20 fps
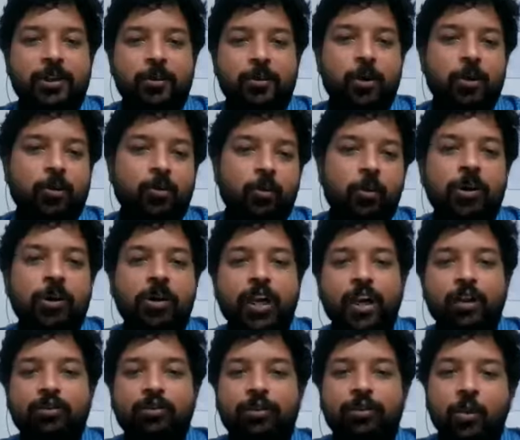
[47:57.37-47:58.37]
What kind
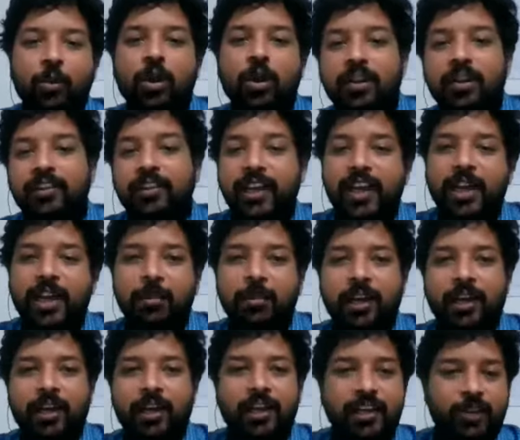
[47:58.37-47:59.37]
of role are they
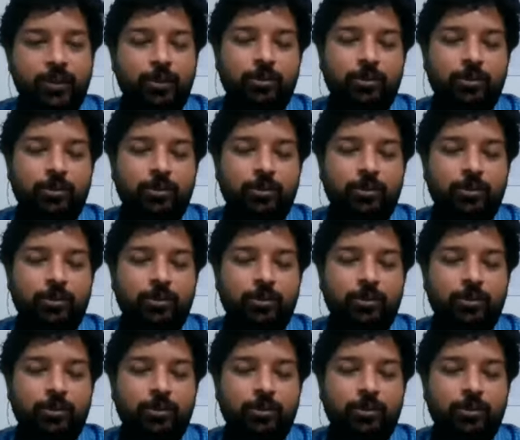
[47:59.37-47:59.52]
playing? Can you